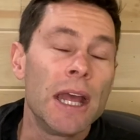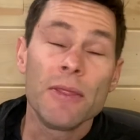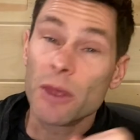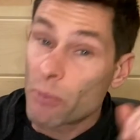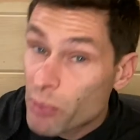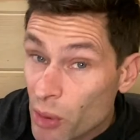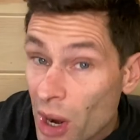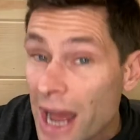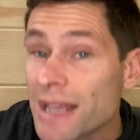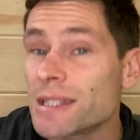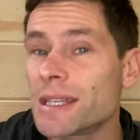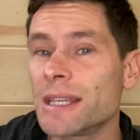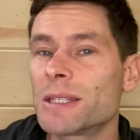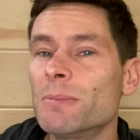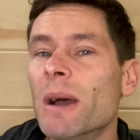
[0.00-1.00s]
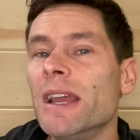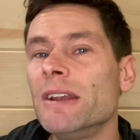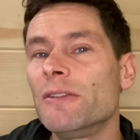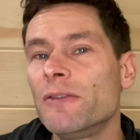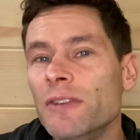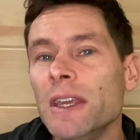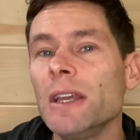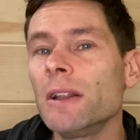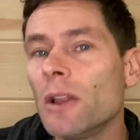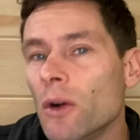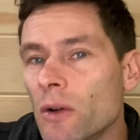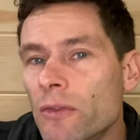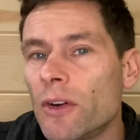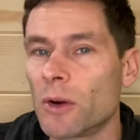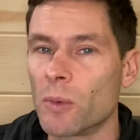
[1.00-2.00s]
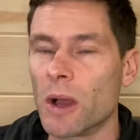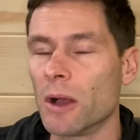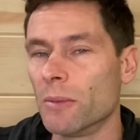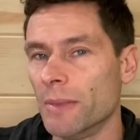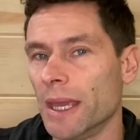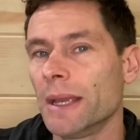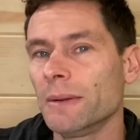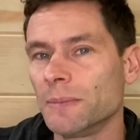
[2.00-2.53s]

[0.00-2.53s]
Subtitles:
The process might feel overwhelming,